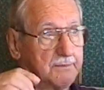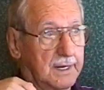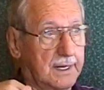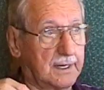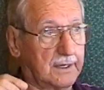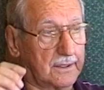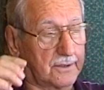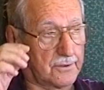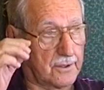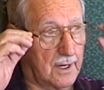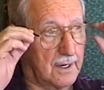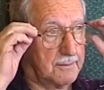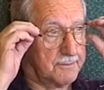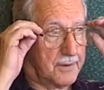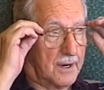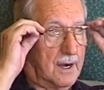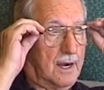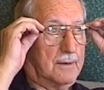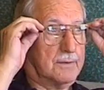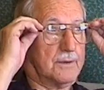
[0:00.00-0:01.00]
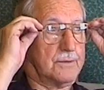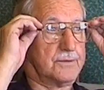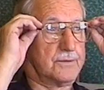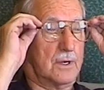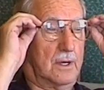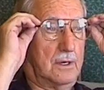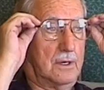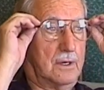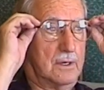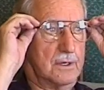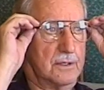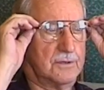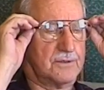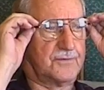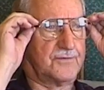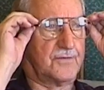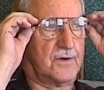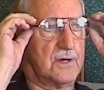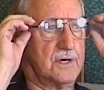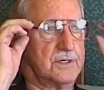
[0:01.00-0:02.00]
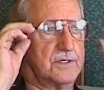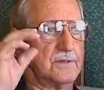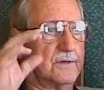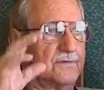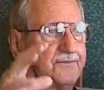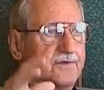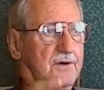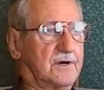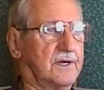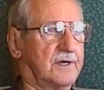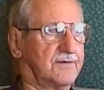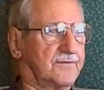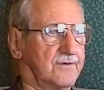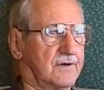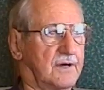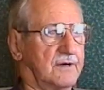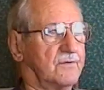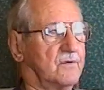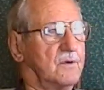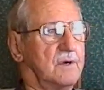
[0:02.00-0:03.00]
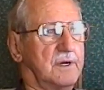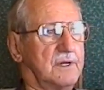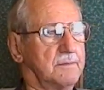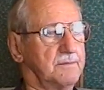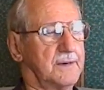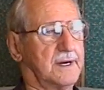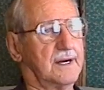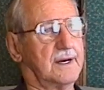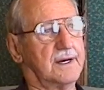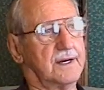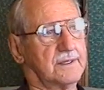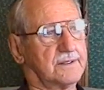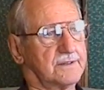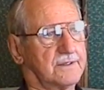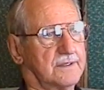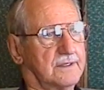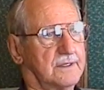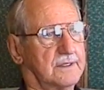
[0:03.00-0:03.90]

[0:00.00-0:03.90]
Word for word: big tr- problems, all those furnaces, a furnace for every one of the barracks